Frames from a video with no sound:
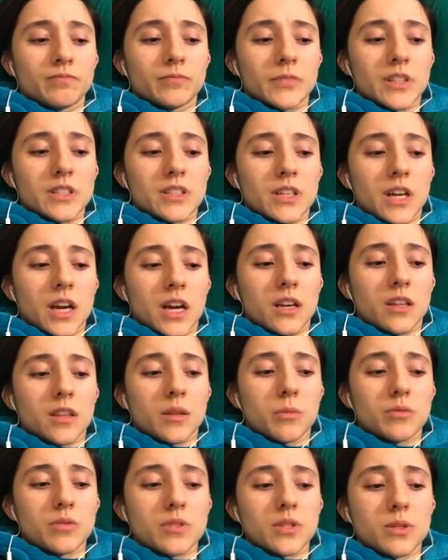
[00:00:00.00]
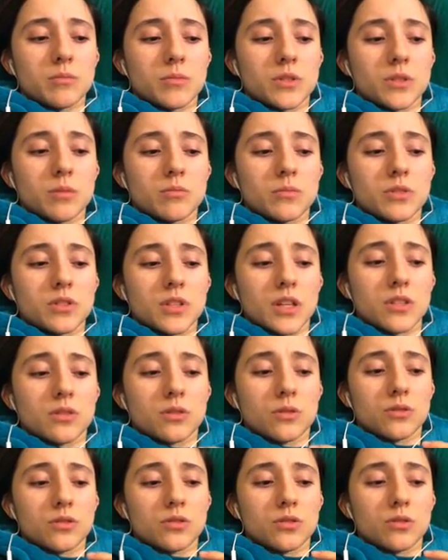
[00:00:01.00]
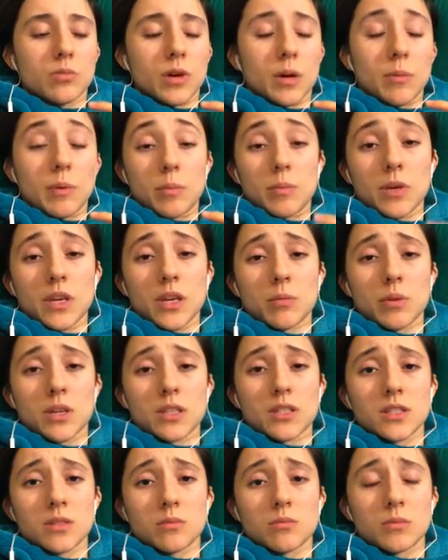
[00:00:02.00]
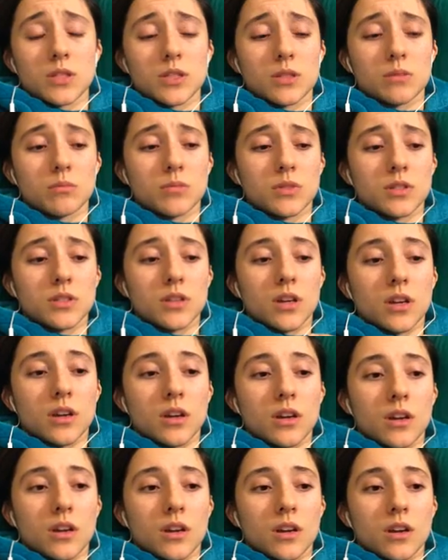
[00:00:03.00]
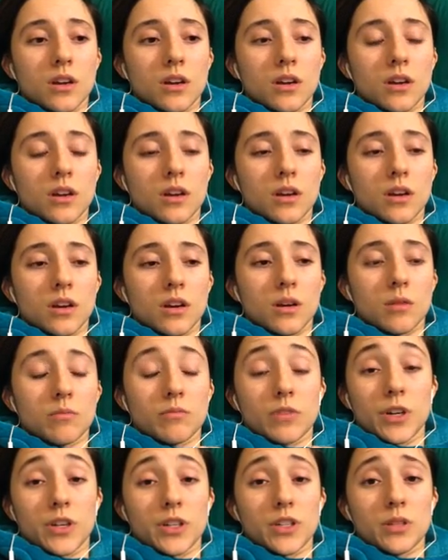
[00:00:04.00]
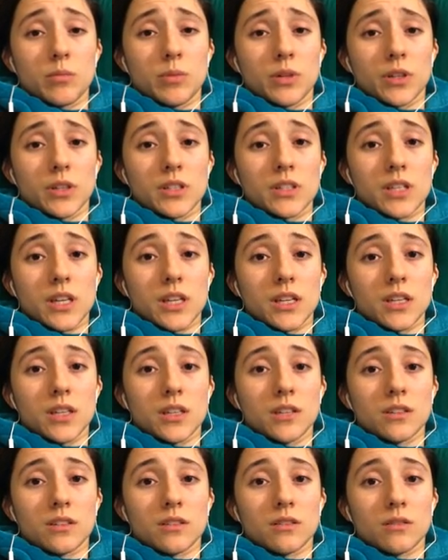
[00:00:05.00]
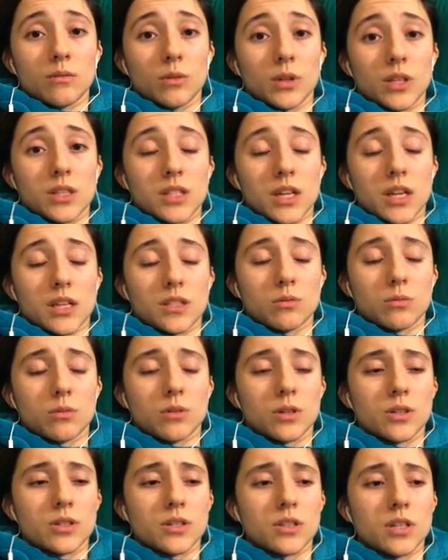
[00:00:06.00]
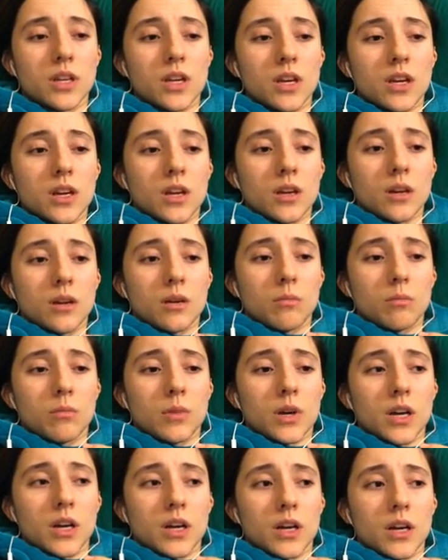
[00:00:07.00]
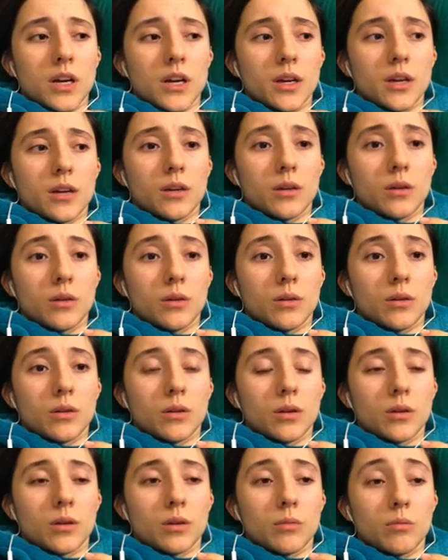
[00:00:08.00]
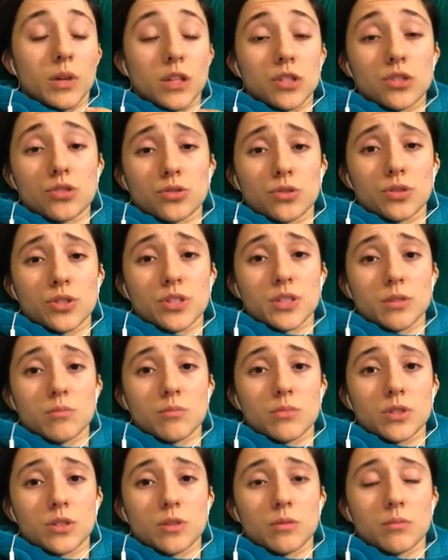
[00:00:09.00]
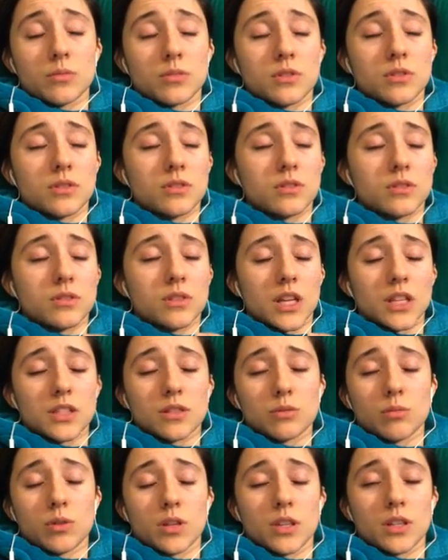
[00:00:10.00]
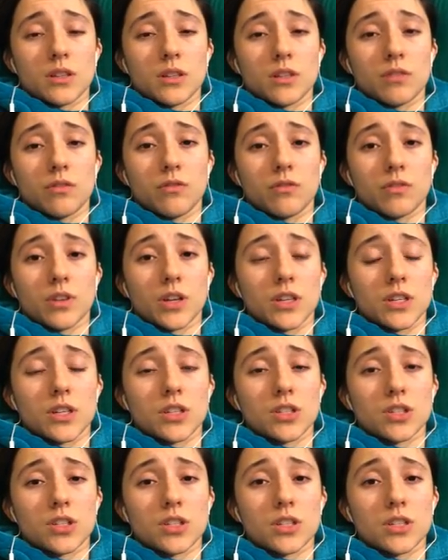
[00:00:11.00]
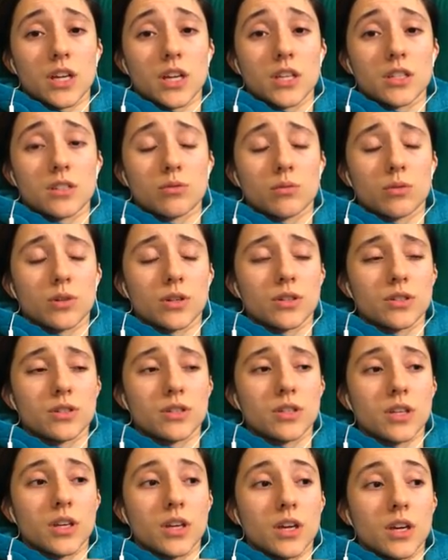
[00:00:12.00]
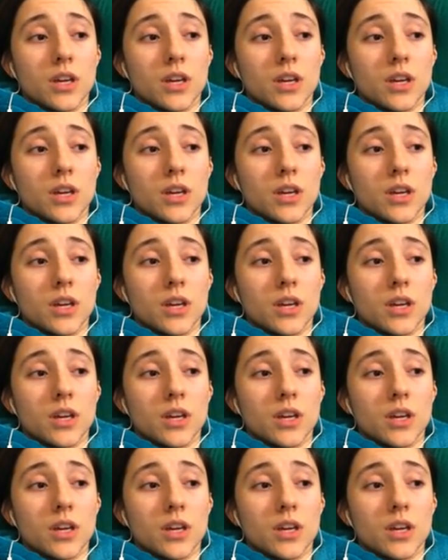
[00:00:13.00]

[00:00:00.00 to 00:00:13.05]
that's kind of the symptoms I told you about. My PMS symptoms, very debilitating when it's at its worst. My menstrual symptoms, that's when the condition is at its worst.